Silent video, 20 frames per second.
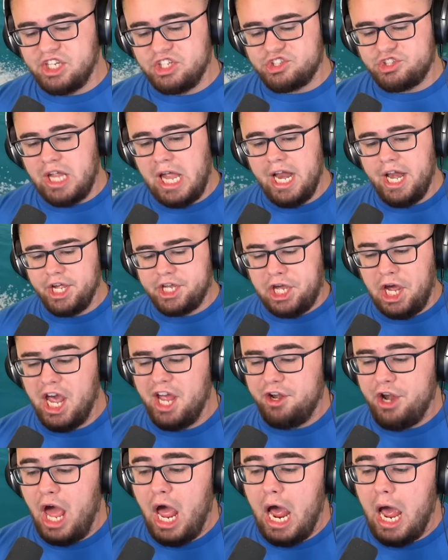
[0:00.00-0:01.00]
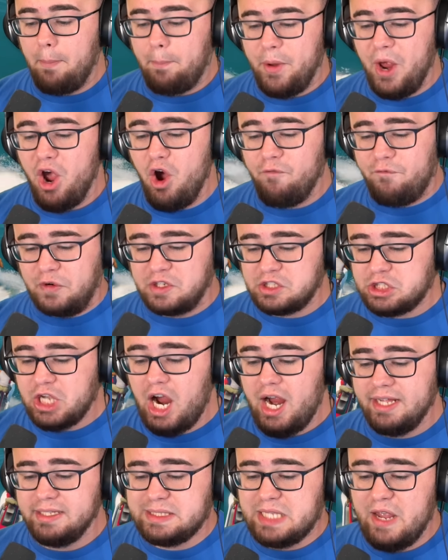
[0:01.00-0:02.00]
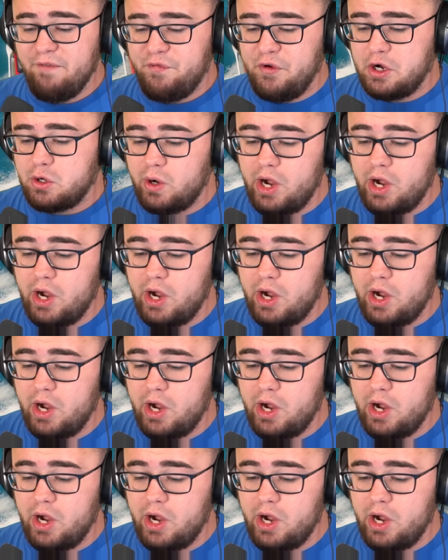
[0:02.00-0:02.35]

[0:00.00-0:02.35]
just need to kidnap you for scientific